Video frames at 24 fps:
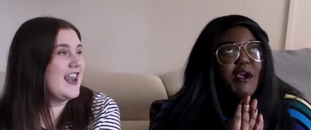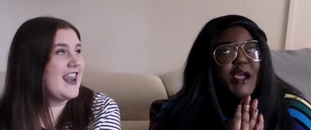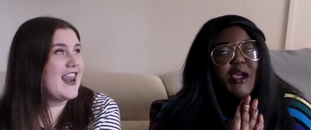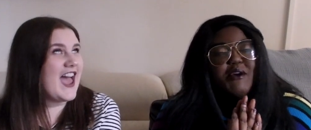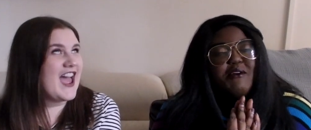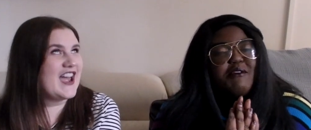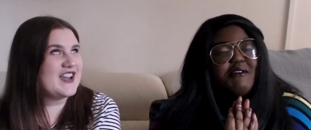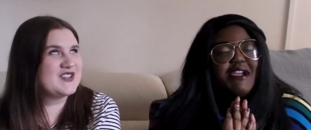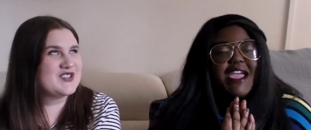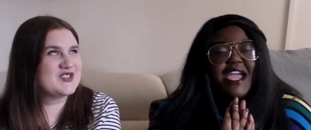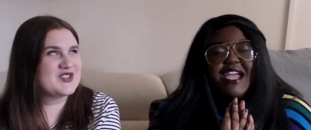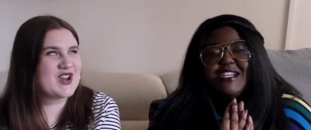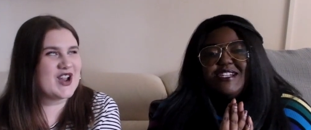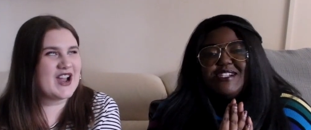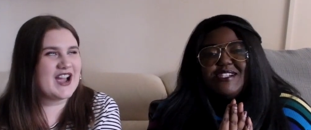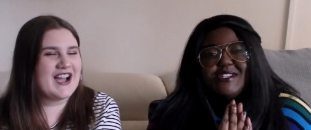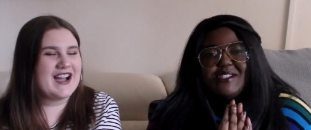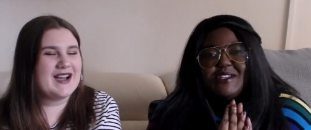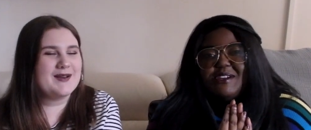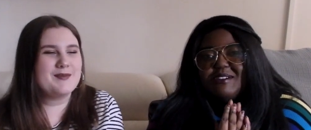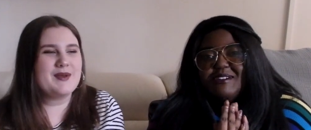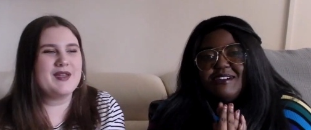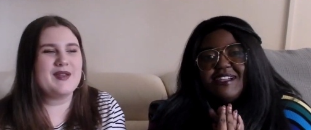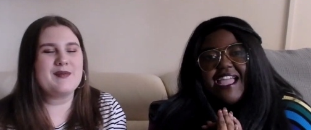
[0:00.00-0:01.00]
Speaker 1: leisure,
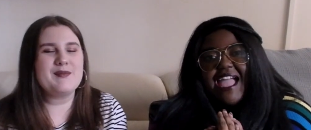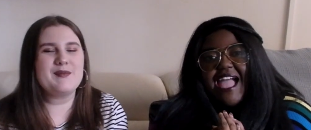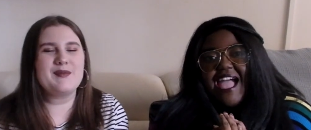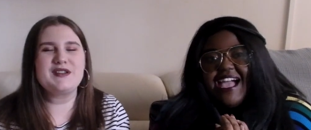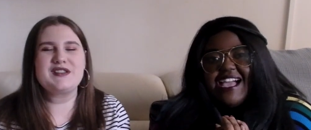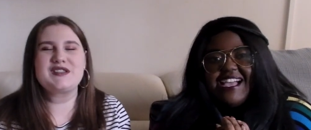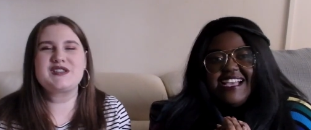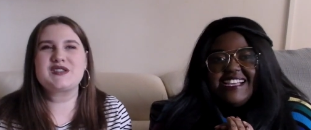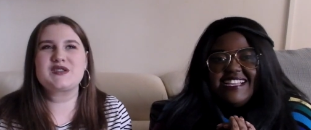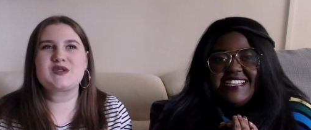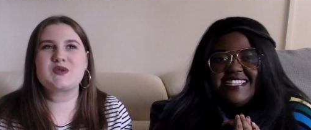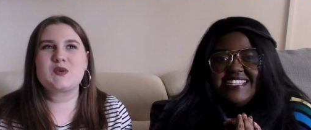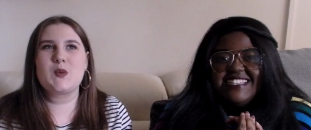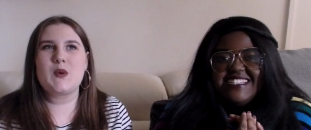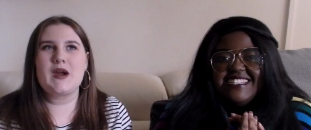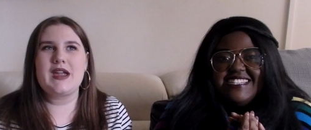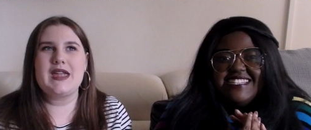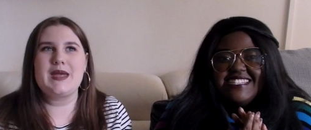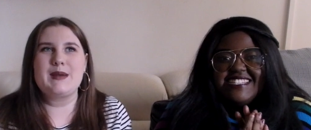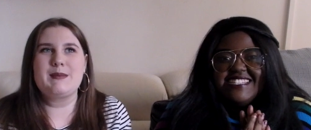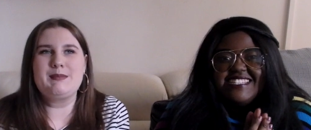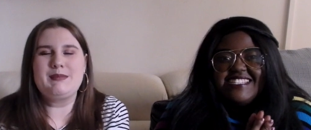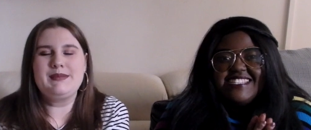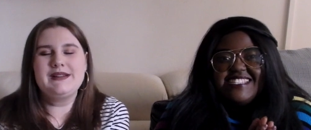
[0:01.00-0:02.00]
a bit yeah.
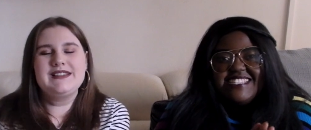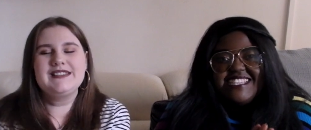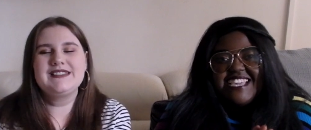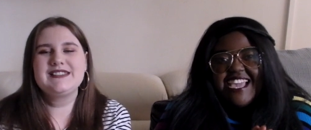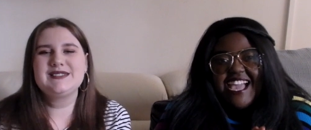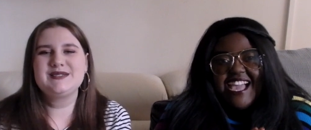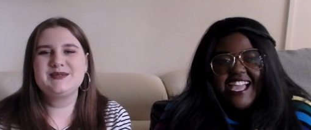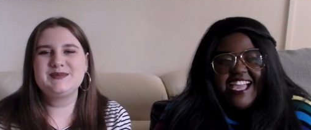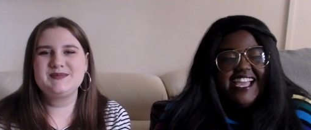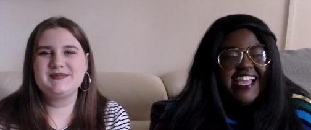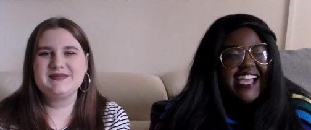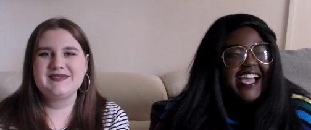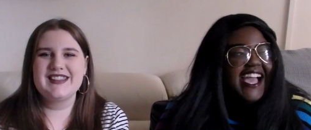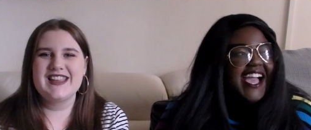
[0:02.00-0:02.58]
swim. Yeah.